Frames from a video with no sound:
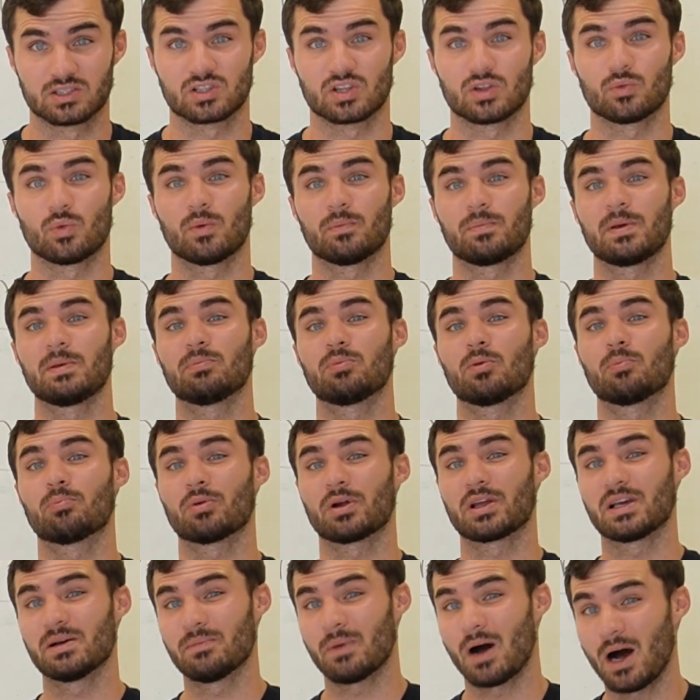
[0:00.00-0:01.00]
So that when people
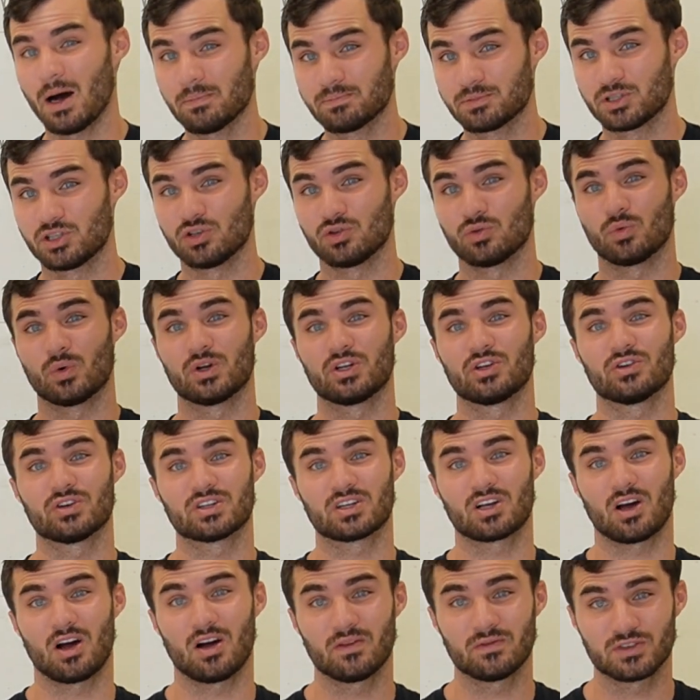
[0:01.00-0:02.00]
bring them up to you, when you're
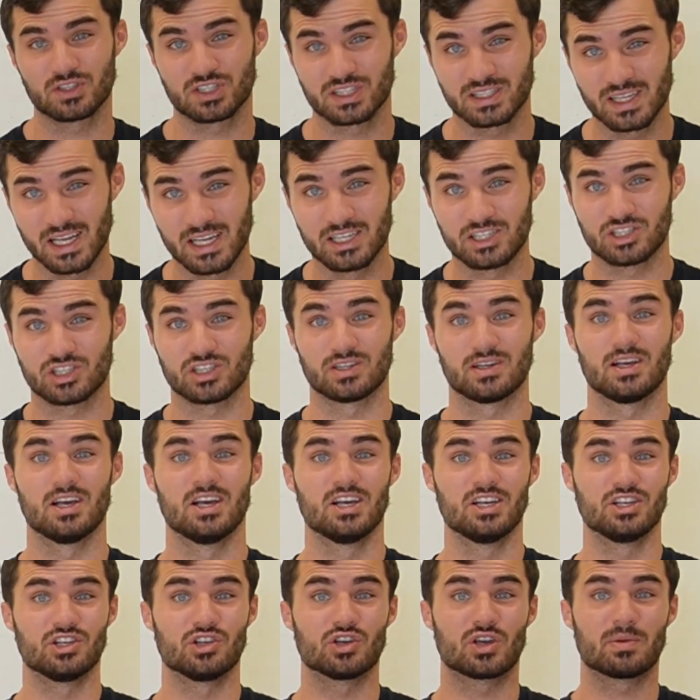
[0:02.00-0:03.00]
in conversation,
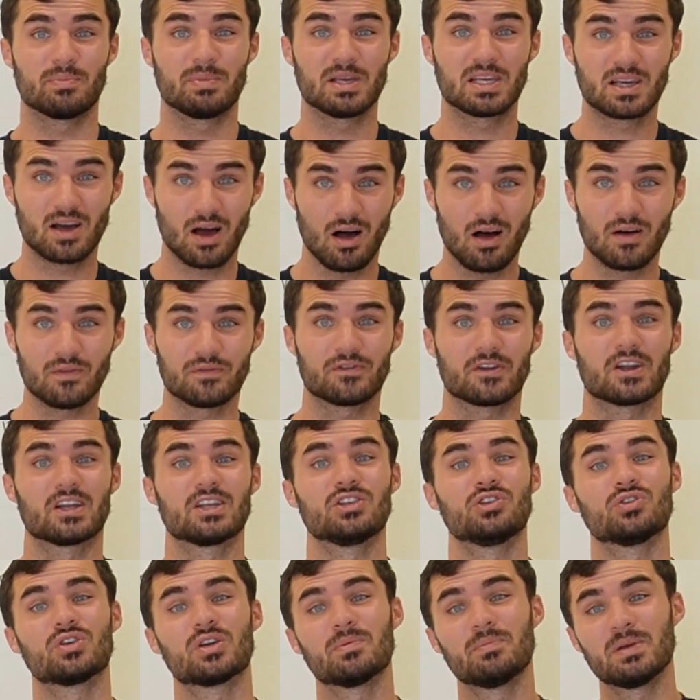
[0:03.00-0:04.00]
you can be
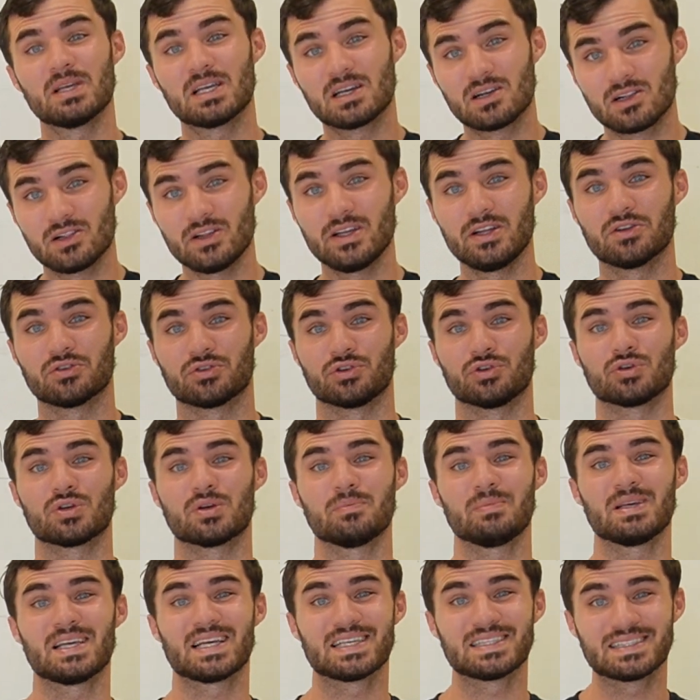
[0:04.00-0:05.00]
confident, you can be clear, you
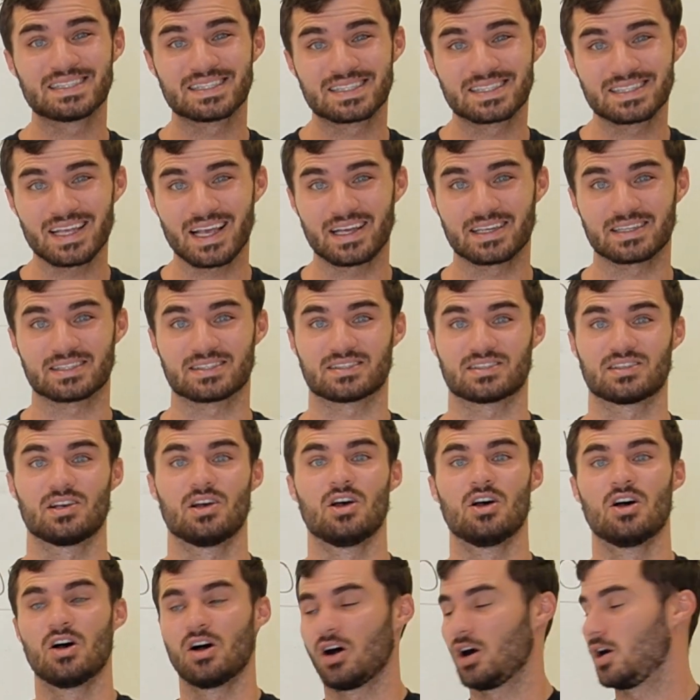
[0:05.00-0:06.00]
can be
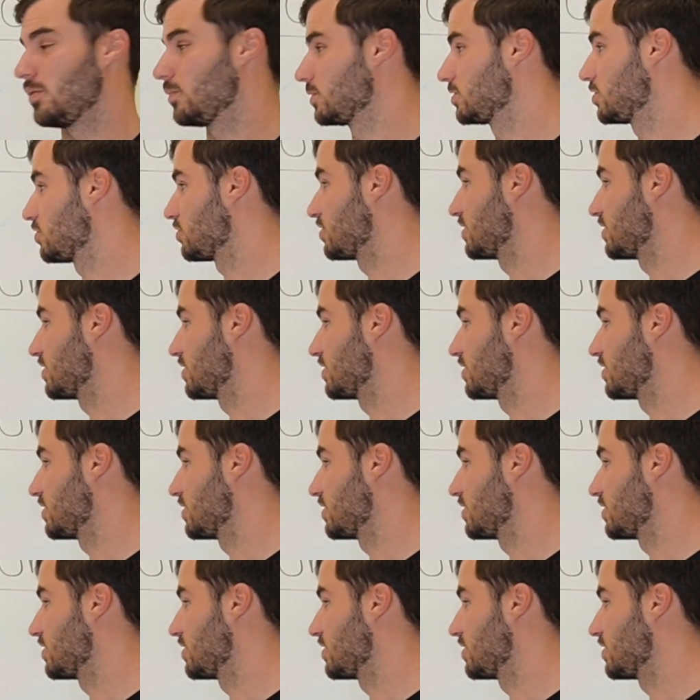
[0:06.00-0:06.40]
concise on what you're